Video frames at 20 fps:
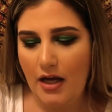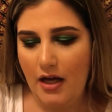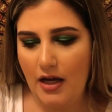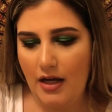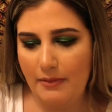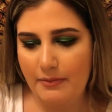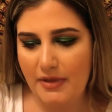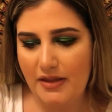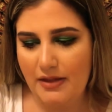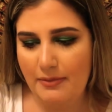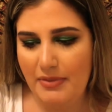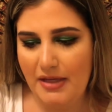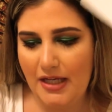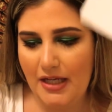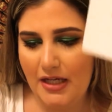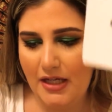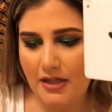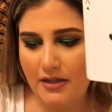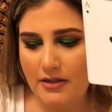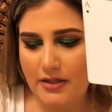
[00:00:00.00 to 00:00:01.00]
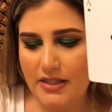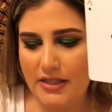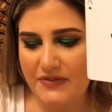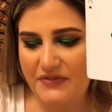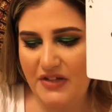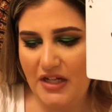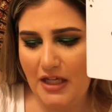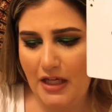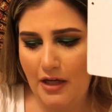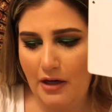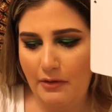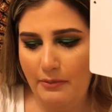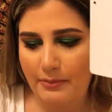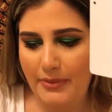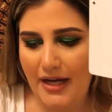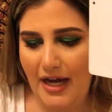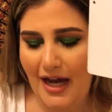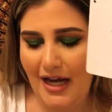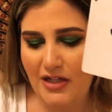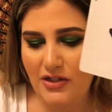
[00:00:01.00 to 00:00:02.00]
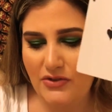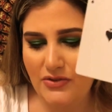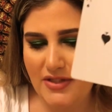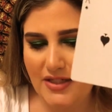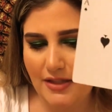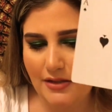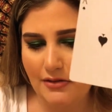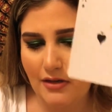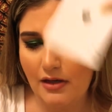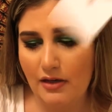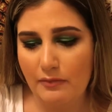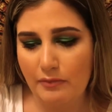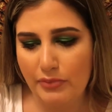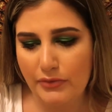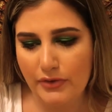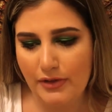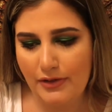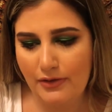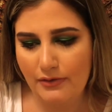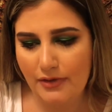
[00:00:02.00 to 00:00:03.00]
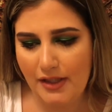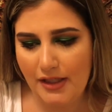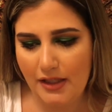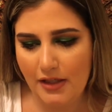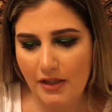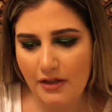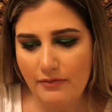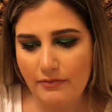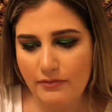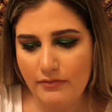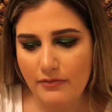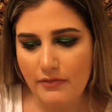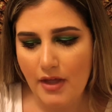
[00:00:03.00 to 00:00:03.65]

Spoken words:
in the beginning of this video, but I do see a lot of blue here.